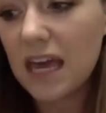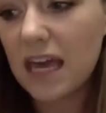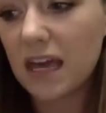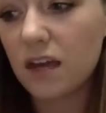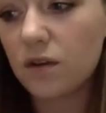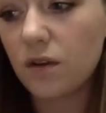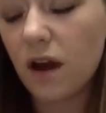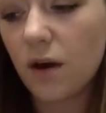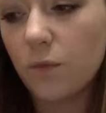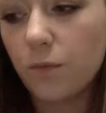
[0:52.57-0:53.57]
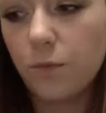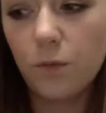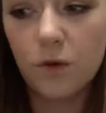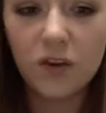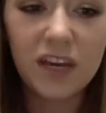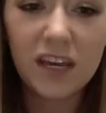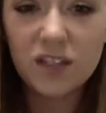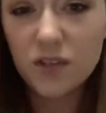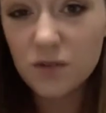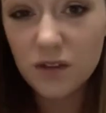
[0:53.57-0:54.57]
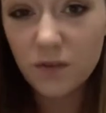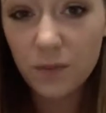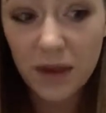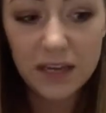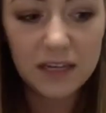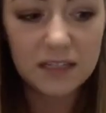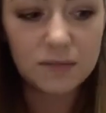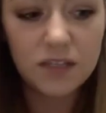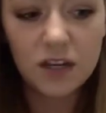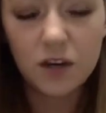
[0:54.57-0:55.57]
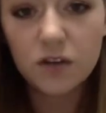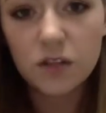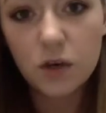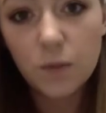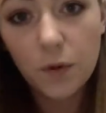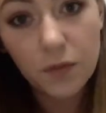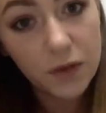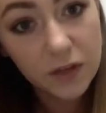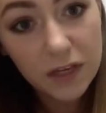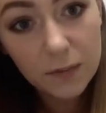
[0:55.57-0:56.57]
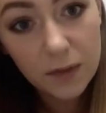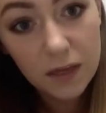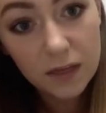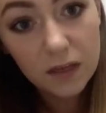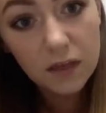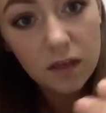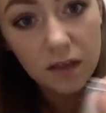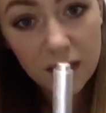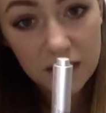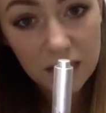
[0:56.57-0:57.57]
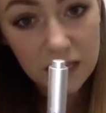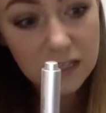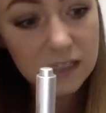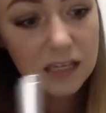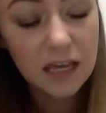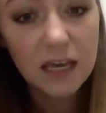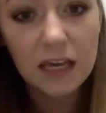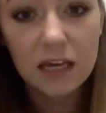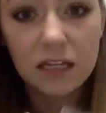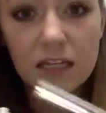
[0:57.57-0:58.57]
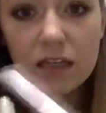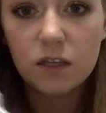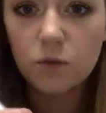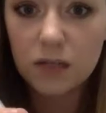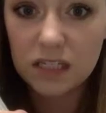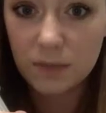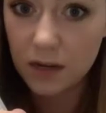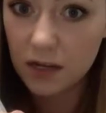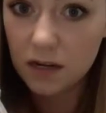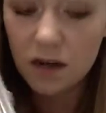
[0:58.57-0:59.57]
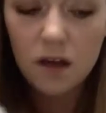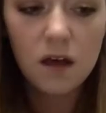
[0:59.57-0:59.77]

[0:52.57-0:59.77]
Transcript: And we're looking at 2 different mechanisms here, so both the click pin, like this, and the twist pin.